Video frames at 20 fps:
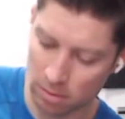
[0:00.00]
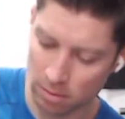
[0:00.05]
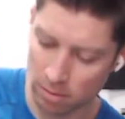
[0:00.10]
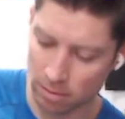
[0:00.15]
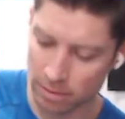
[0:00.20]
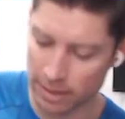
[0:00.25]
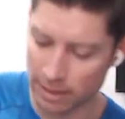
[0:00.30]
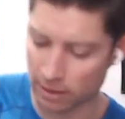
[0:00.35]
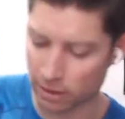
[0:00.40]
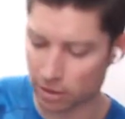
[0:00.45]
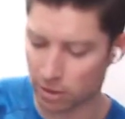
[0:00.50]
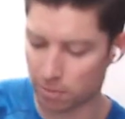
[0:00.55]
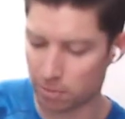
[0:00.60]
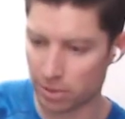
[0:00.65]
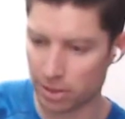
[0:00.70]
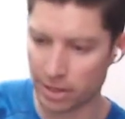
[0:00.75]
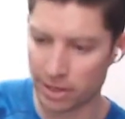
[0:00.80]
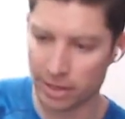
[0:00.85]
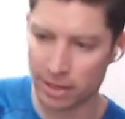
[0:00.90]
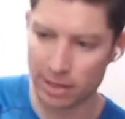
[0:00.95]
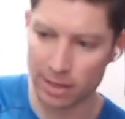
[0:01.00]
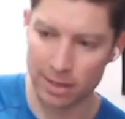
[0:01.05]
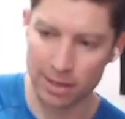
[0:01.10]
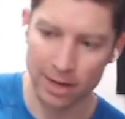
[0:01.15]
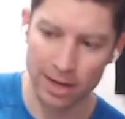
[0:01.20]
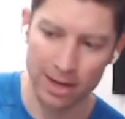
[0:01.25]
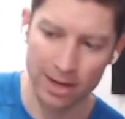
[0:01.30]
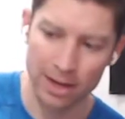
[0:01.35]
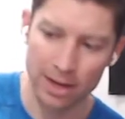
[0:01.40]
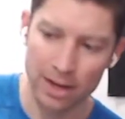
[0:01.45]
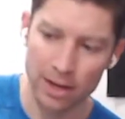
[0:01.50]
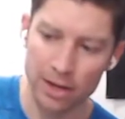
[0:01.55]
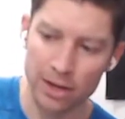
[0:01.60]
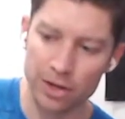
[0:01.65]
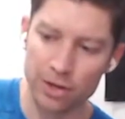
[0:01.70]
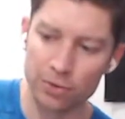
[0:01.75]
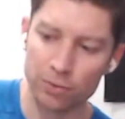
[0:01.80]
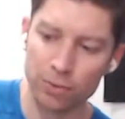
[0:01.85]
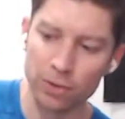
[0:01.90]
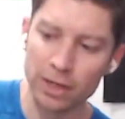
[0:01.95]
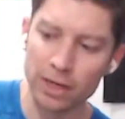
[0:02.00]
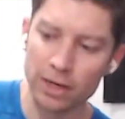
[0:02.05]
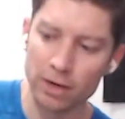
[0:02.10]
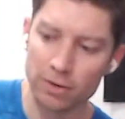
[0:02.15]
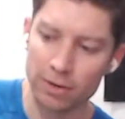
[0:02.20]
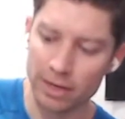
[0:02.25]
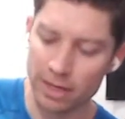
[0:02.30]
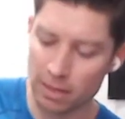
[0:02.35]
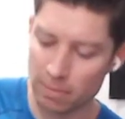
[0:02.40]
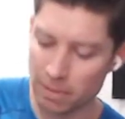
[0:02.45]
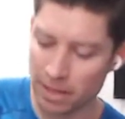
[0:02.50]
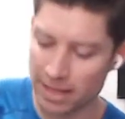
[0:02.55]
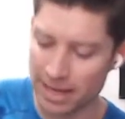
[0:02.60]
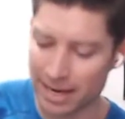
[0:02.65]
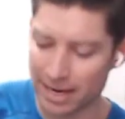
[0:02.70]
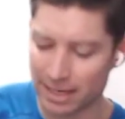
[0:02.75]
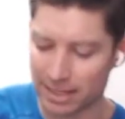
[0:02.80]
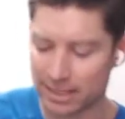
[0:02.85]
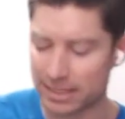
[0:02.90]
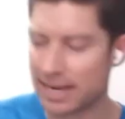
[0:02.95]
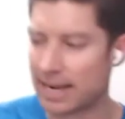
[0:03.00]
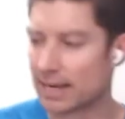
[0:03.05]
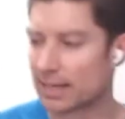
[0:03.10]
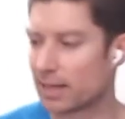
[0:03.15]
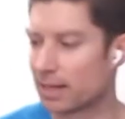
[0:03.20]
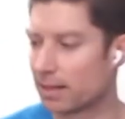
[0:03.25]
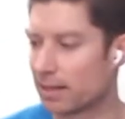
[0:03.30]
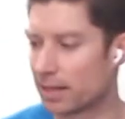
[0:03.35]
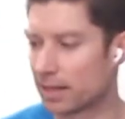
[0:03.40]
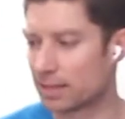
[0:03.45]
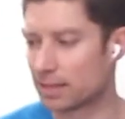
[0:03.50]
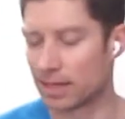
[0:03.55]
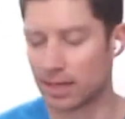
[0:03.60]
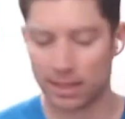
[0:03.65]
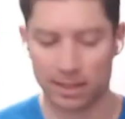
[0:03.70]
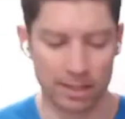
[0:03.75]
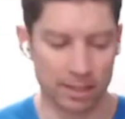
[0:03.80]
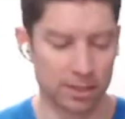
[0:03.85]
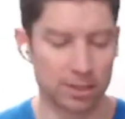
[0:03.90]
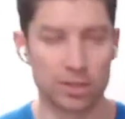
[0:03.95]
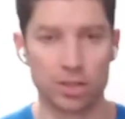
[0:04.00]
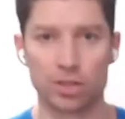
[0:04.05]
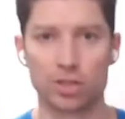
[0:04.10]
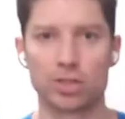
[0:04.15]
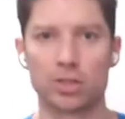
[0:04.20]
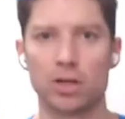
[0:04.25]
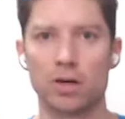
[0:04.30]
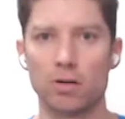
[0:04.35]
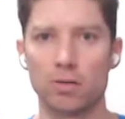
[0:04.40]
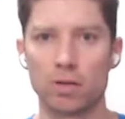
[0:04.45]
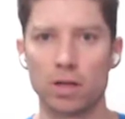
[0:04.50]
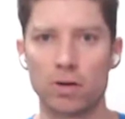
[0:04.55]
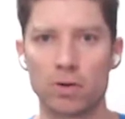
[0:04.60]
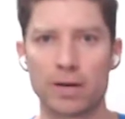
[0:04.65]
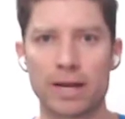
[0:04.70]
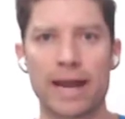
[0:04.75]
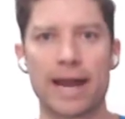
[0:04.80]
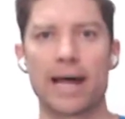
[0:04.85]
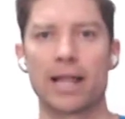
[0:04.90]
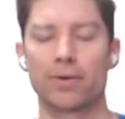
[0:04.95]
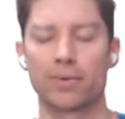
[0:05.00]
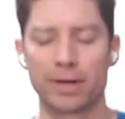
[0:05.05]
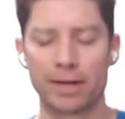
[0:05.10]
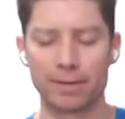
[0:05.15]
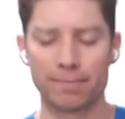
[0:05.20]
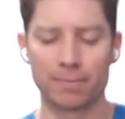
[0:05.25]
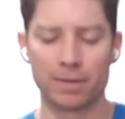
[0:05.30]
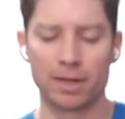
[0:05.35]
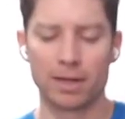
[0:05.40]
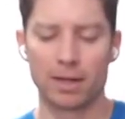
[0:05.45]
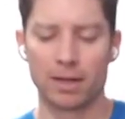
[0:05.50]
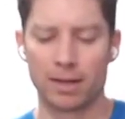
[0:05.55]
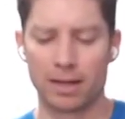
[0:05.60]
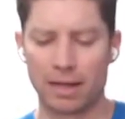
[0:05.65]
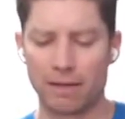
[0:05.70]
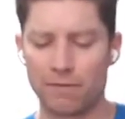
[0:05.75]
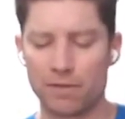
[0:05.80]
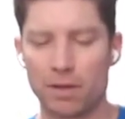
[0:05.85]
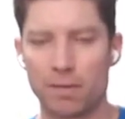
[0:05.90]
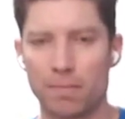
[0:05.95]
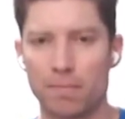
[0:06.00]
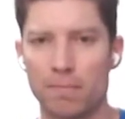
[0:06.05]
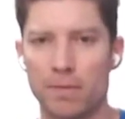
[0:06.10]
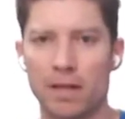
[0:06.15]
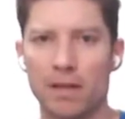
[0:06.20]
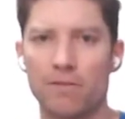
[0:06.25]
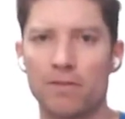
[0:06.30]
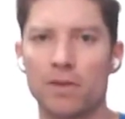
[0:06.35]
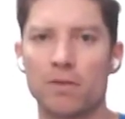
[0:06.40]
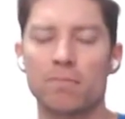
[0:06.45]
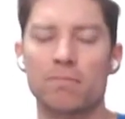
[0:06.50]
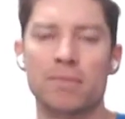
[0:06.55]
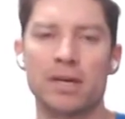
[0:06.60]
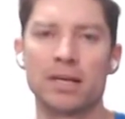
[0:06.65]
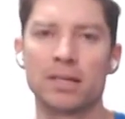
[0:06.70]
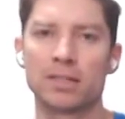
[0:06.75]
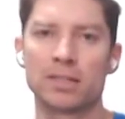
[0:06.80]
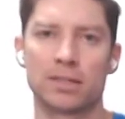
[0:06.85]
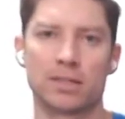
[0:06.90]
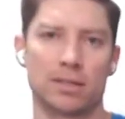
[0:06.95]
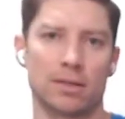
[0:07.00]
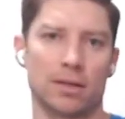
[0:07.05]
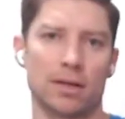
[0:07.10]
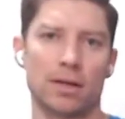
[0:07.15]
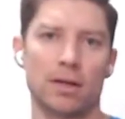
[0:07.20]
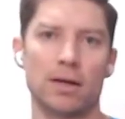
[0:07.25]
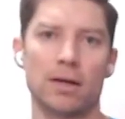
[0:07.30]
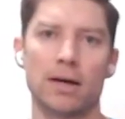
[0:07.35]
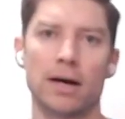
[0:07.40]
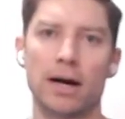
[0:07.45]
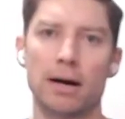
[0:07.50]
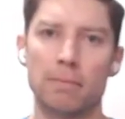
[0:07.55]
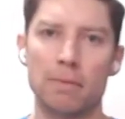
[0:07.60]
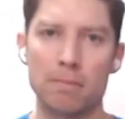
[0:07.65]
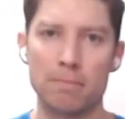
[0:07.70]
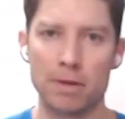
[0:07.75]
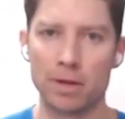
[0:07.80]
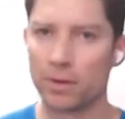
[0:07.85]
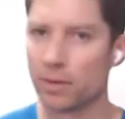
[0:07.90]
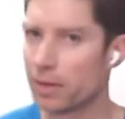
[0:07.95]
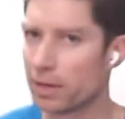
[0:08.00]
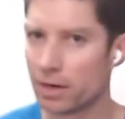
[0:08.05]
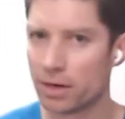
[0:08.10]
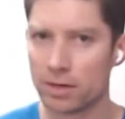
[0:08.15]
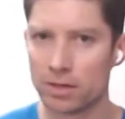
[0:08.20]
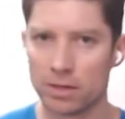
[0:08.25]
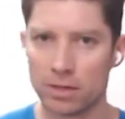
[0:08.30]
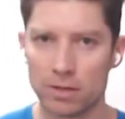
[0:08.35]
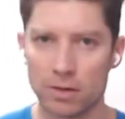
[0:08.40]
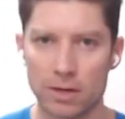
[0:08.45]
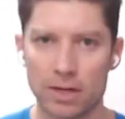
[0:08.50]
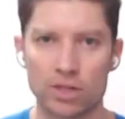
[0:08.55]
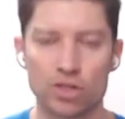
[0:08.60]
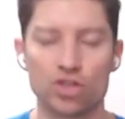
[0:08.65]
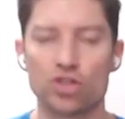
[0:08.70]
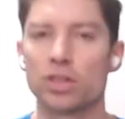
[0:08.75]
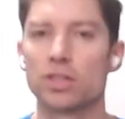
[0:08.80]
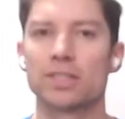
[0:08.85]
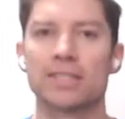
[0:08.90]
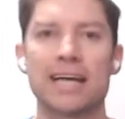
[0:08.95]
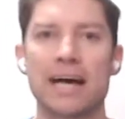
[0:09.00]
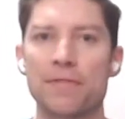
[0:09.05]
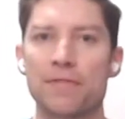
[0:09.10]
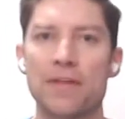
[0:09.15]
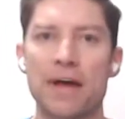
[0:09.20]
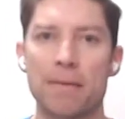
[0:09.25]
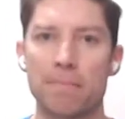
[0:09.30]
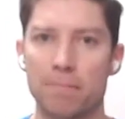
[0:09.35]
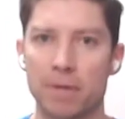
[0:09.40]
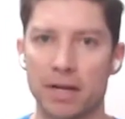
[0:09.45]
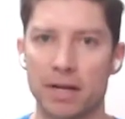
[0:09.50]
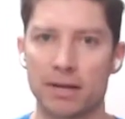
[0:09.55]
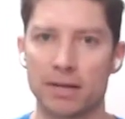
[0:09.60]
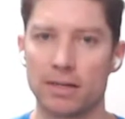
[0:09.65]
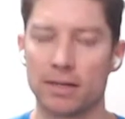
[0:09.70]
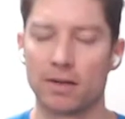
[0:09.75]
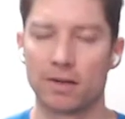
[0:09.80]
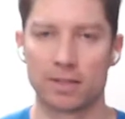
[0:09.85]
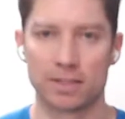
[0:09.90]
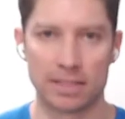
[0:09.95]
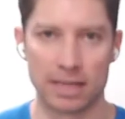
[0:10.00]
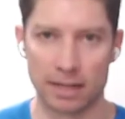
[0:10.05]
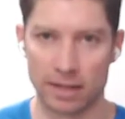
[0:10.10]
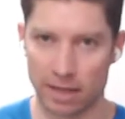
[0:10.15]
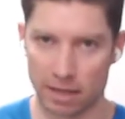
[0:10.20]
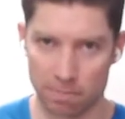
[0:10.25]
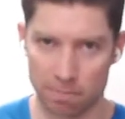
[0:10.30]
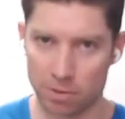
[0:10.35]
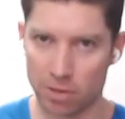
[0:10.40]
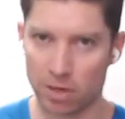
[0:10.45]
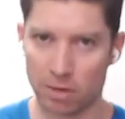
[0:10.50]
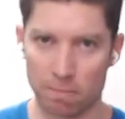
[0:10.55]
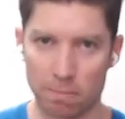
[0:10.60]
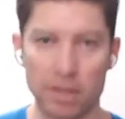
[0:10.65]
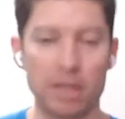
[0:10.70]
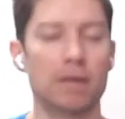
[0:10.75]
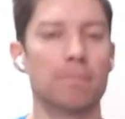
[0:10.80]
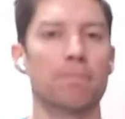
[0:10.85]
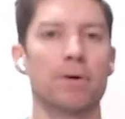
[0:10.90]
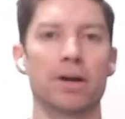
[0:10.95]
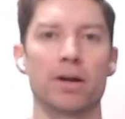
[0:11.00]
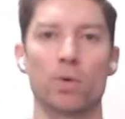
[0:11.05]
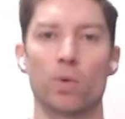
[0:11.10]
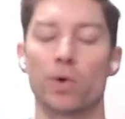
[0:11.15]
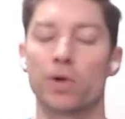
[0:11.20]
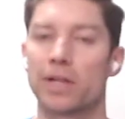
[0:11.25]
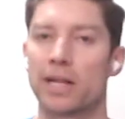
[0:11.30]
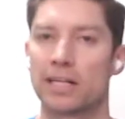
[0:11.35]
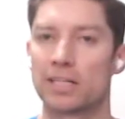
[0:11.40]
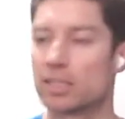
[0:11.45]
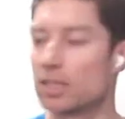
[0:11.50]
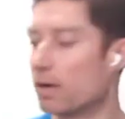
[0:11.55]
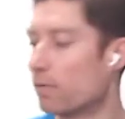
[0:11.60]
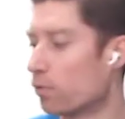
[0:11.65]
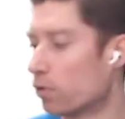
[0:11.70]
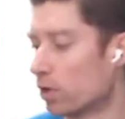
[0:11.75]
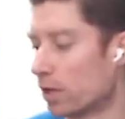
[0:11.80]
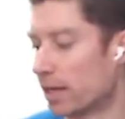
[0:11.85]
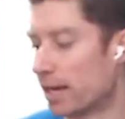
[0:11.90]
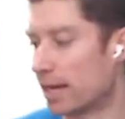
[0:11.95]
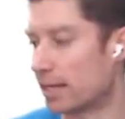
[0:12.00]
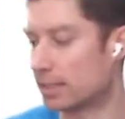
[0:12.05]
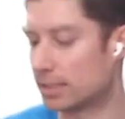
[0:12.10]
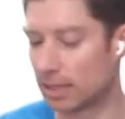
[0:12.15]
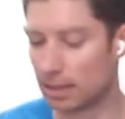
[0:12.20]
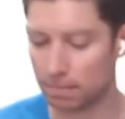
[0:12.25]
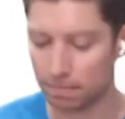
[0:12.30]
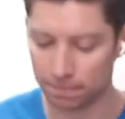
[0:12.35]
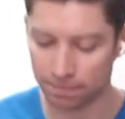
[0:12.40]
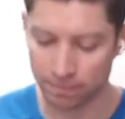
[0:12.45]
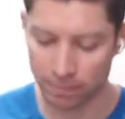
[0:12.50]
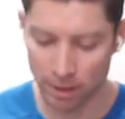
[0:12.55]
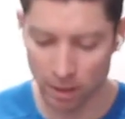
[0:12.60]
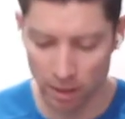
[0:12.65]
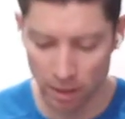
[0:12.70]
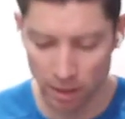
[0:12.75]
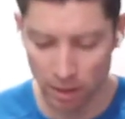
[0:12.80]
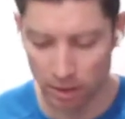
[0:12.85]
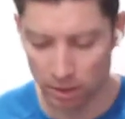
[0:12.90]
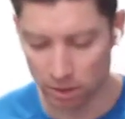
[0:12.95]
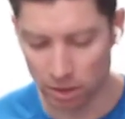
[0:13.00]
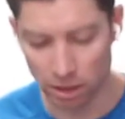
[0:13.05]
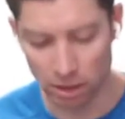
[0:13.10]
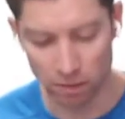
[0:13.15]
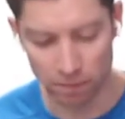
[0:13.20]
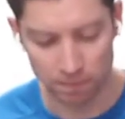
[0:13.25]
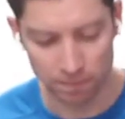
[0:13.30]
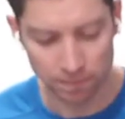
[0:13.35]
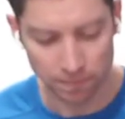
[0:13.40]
That looks pretty good. You really don't need to be that exact on things like this. They're so low calorie. If you miss a milliliter or two, it's just not that big a deal. It's not like peanut butter where that stuff really adds up. So